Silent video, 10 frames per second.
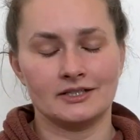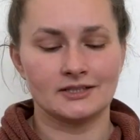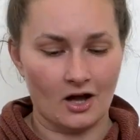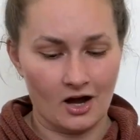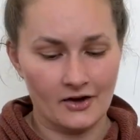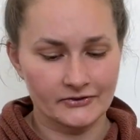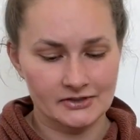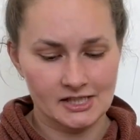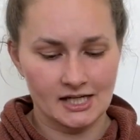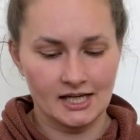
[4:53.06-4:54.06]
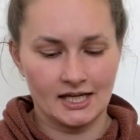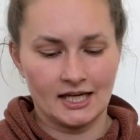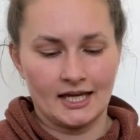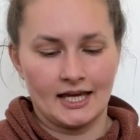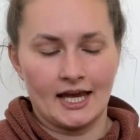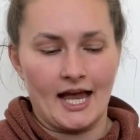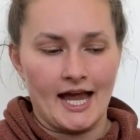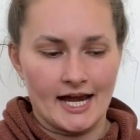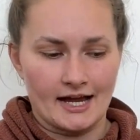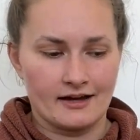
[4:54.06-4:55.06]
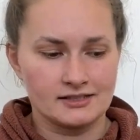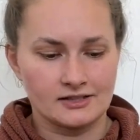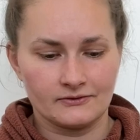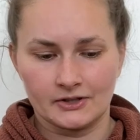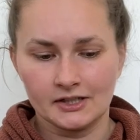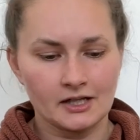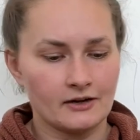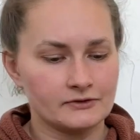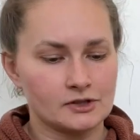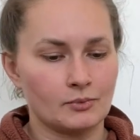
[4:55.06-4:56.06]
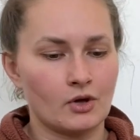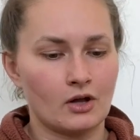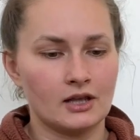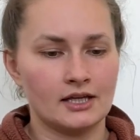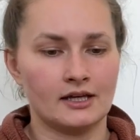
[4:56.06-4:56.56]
soft. and very comfortable.